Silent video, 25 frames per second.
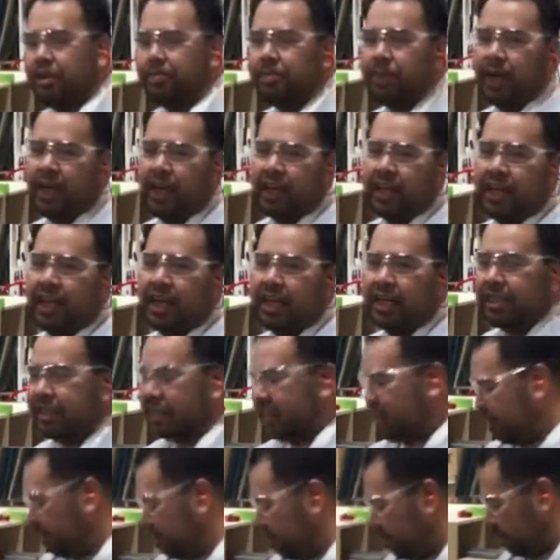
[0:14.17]
and night shift.
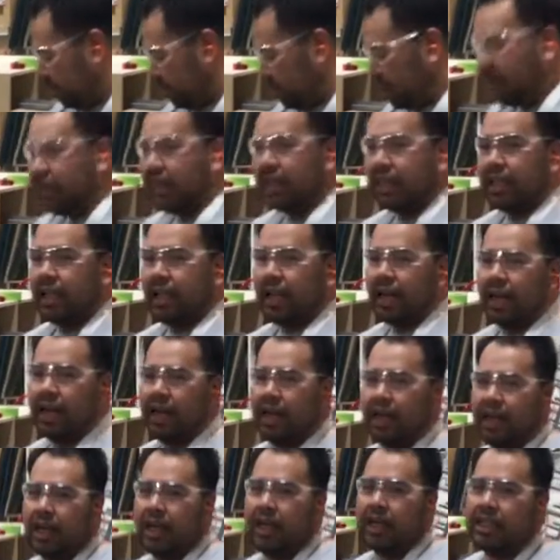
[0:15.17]

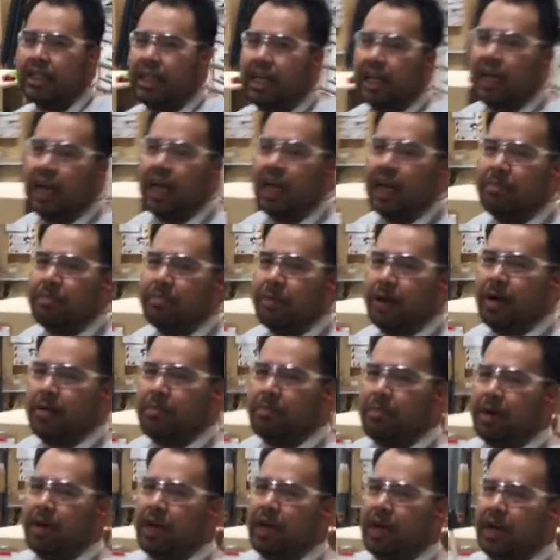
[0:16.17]
The, the guy from,
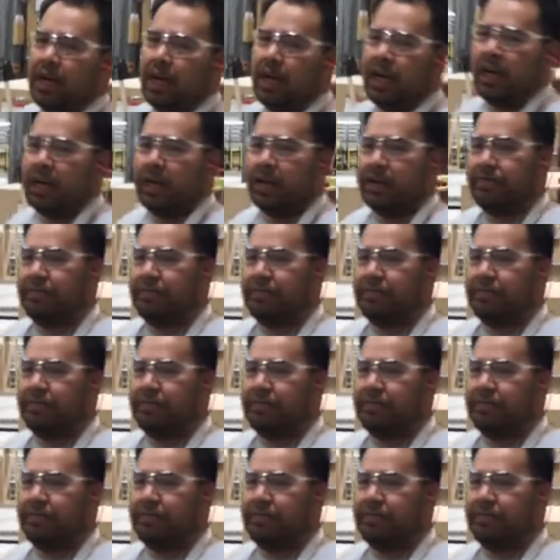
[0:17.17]
uh,